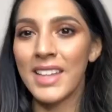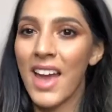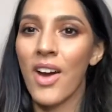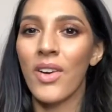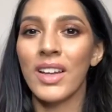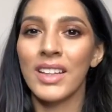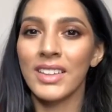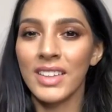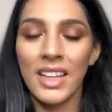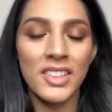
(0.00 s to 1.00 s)
Now,
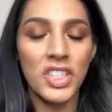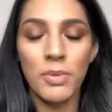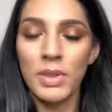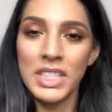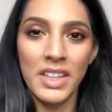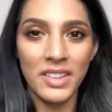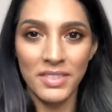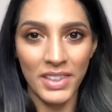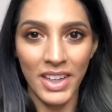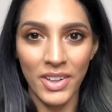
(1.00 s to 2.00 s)
let's jump into this
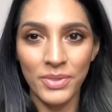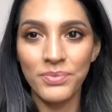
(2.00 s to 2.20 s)
video.